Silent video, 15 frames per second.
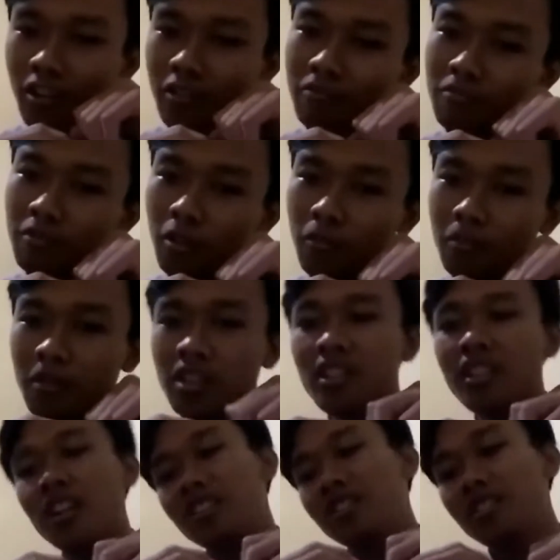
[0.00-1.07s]
From
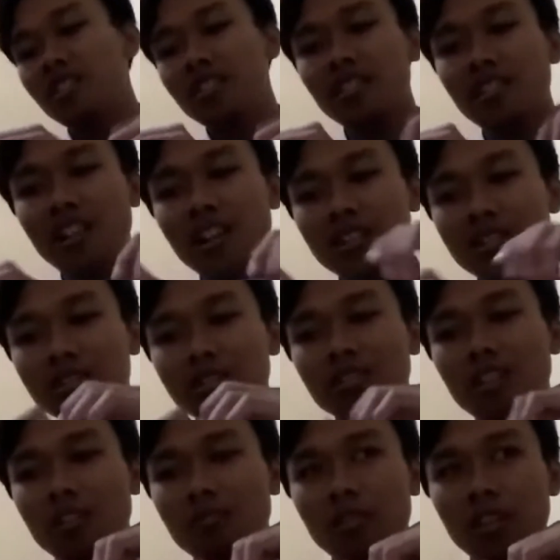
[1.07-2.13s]
me, I think the last
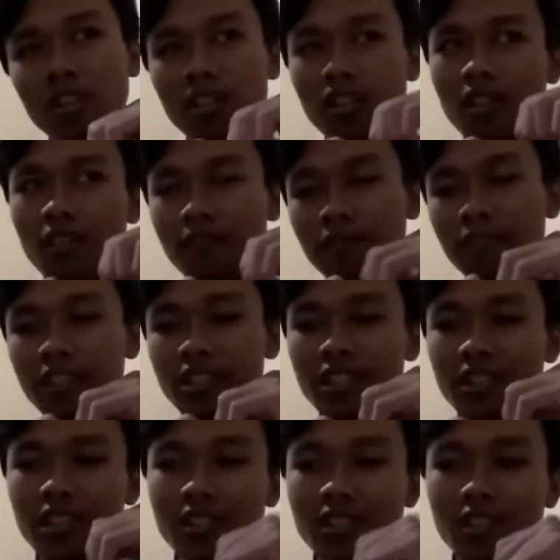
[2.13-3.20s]
time I give
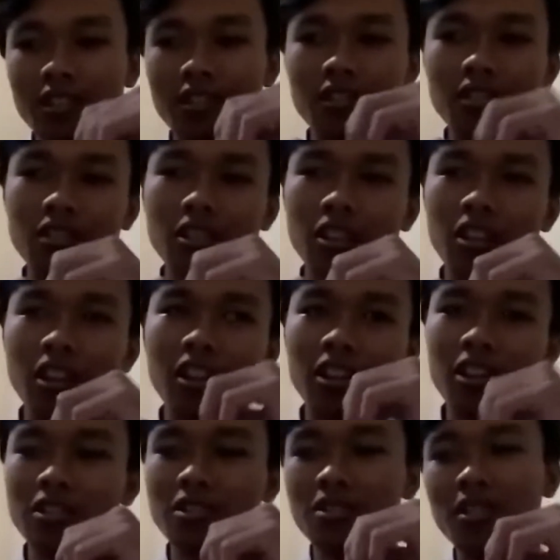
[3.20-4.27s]
presentation in
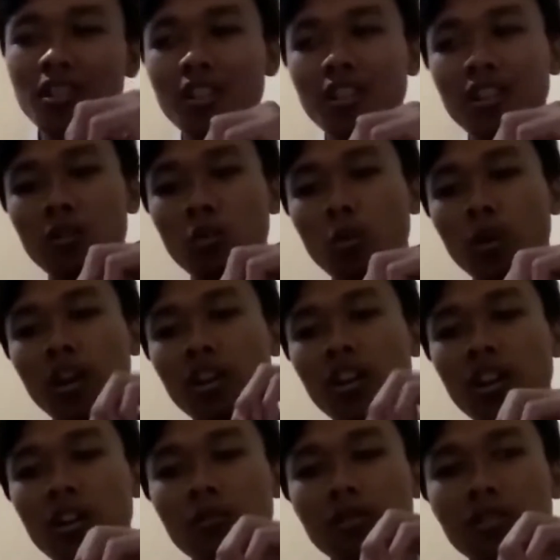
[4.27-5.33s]
English when
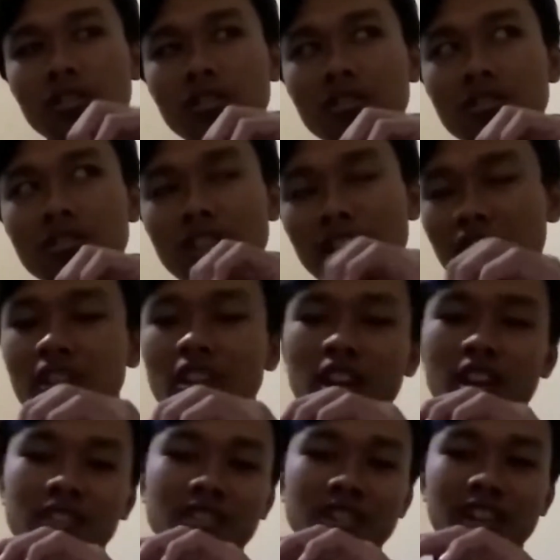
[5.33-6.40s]
I was
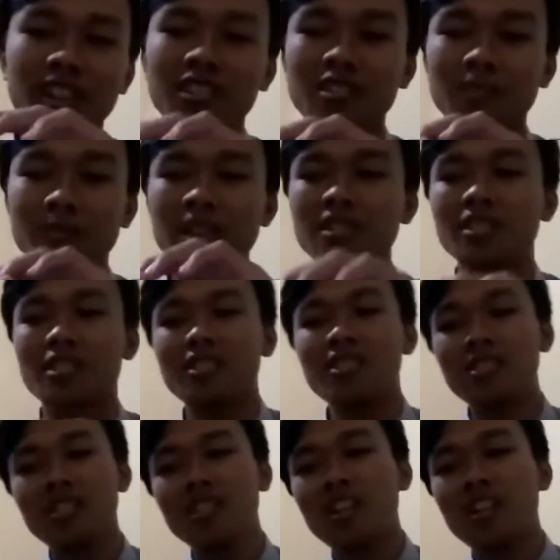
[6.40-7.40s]
at second semester,